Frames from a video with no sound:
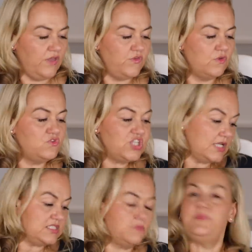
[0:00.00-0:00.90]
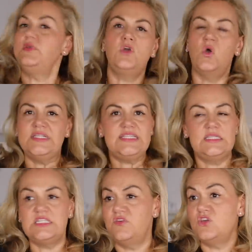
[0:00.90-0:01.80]
if you've just gotten
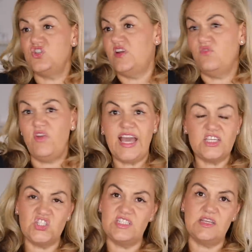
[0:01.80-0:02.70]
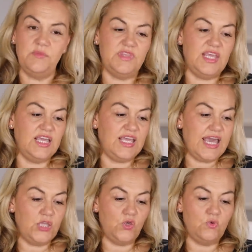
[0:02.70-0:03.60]
sensitive because you've had a reaction to something
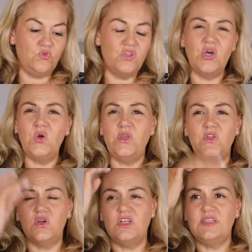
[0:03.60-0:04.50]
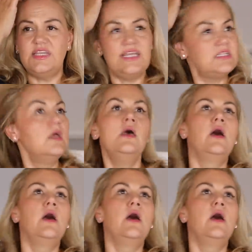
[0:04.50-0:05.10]
and you know you're not gonna need